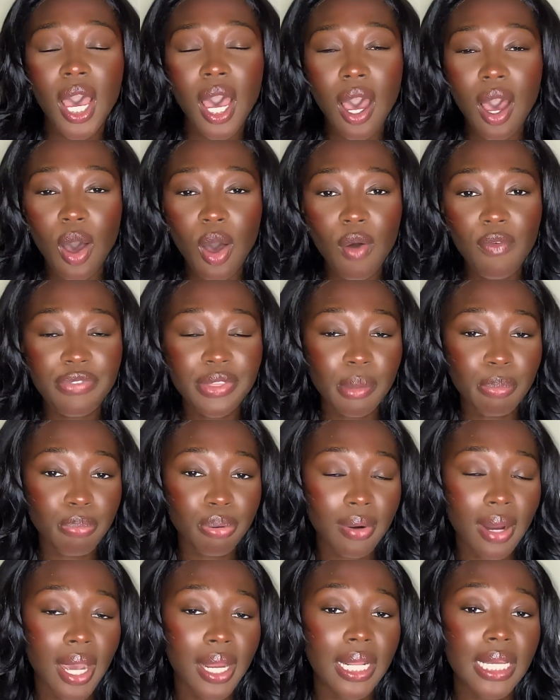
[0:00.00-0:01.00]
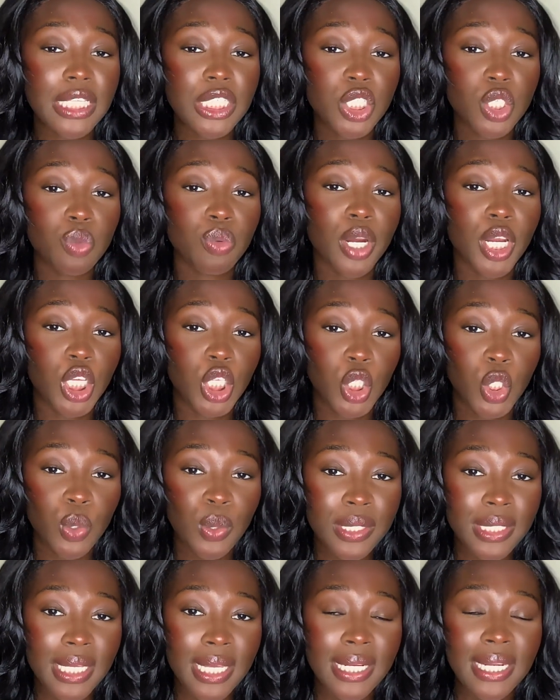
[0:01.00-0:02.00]
of the product you are
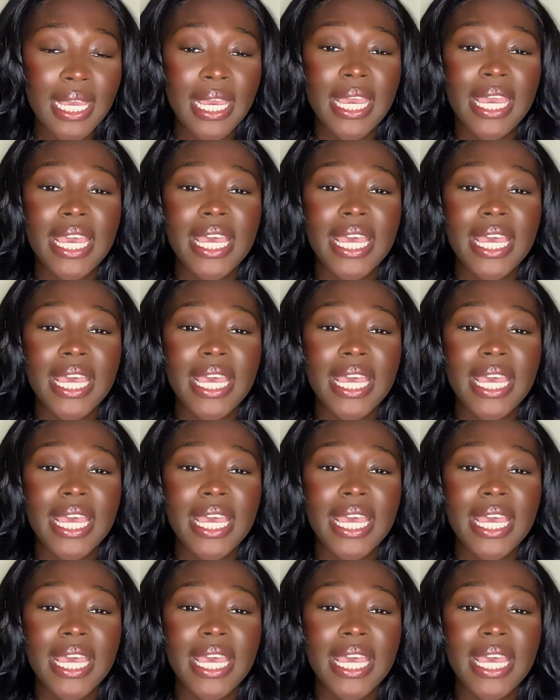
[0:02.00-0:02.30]
using